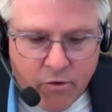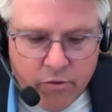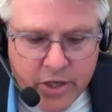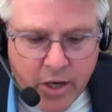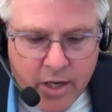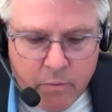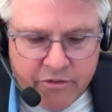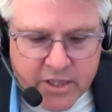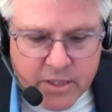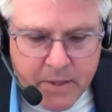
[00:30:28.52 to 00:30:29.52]
Early on, it was
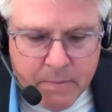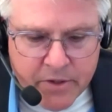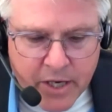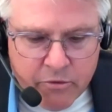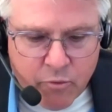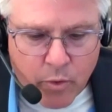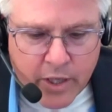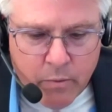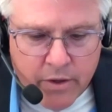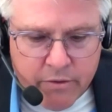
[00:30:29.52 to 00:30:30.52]
like the people that I was
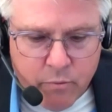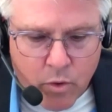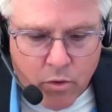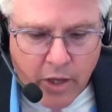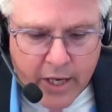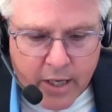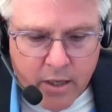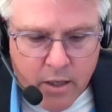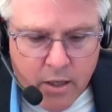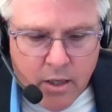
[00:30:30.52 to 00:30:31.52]
working with were like,
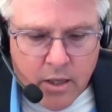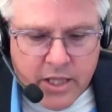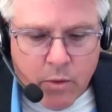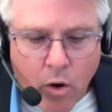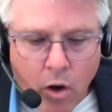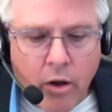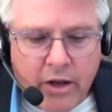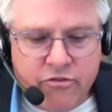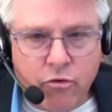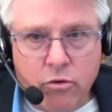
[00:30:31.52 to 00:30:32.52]
they were all
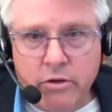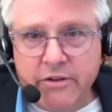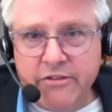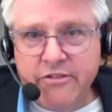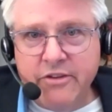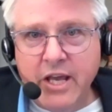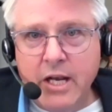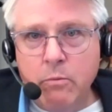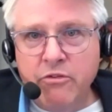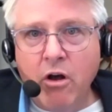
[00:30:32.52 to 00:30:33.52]
externalists, and
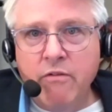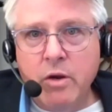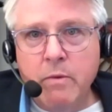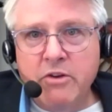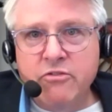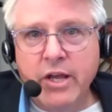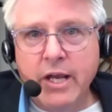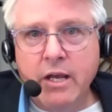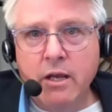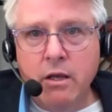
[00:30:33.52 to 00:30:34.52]
it was all very much
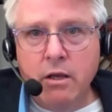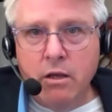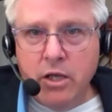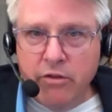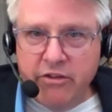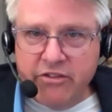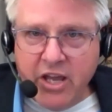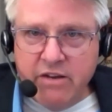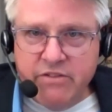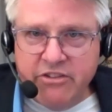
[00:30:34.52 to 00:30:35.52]
like, this
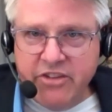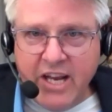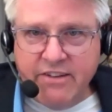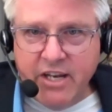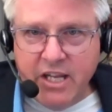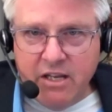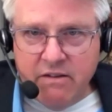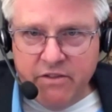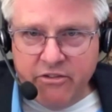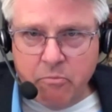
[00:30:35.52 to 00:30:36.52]
kind of the sanctity
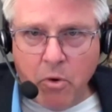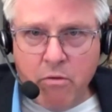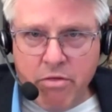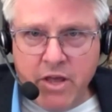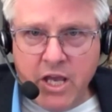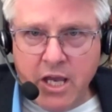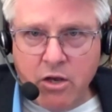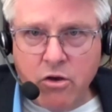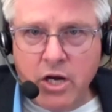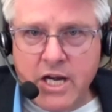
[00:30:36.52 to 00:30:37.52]
of the smart thinking
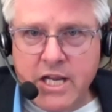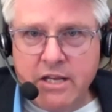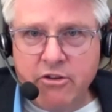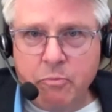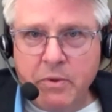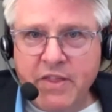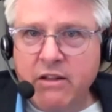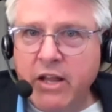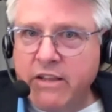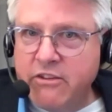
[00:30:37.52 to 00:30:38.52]
and good ideas. But then
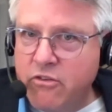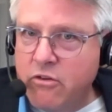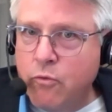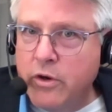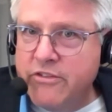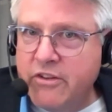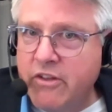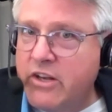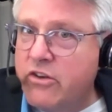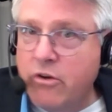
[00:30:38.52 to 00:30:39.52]
like this little voice that
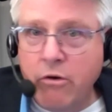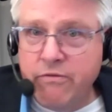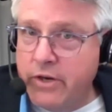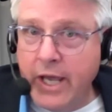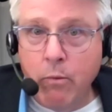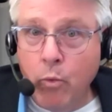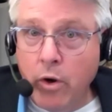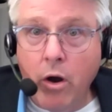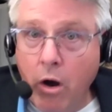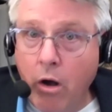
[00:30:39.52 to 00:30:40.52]
like, don't forget,
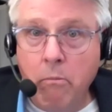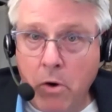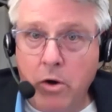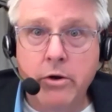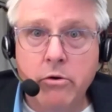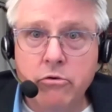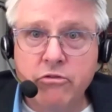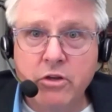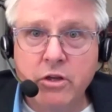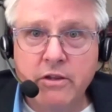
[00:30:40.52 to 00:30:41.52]
we're all
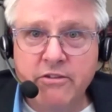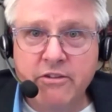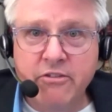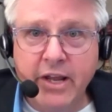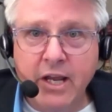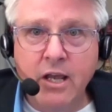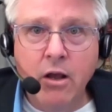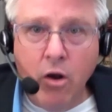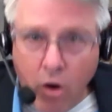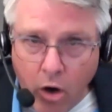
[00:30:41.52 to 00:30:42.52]
marketers. This is like,
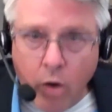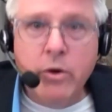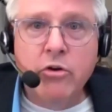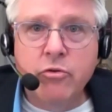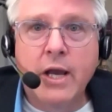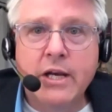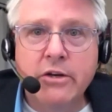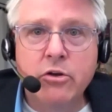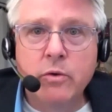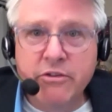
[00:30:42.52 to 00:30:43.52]
all we were trying to
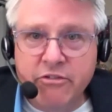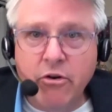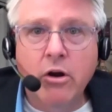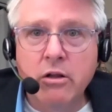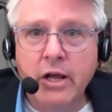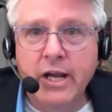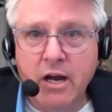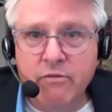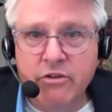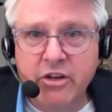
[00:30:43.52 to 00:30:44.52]
do is start client
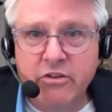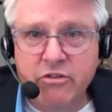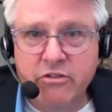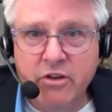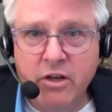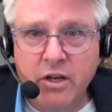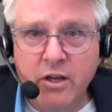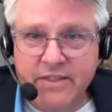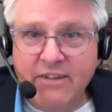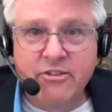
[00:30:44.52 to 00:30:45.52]
conversations.
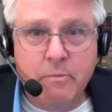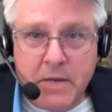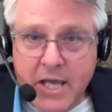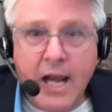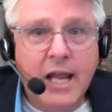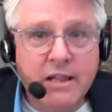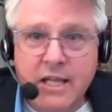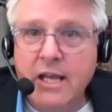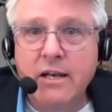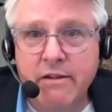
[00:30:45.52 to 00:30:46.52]
That's the beginning and
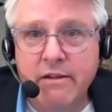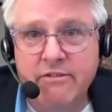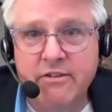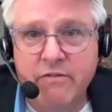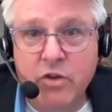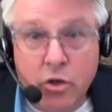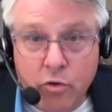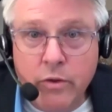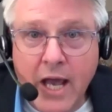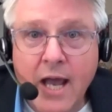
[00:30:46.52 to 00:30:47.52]
the end of this. If you can
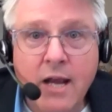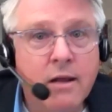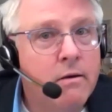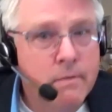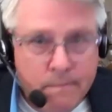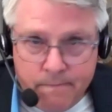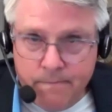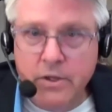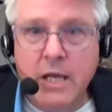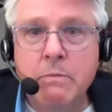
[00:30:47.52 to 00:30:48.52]
do that,
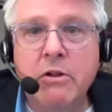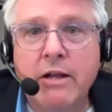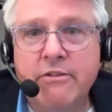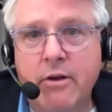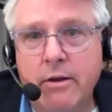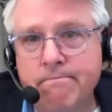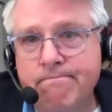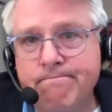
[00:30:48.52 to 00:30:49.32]
keep the lights on.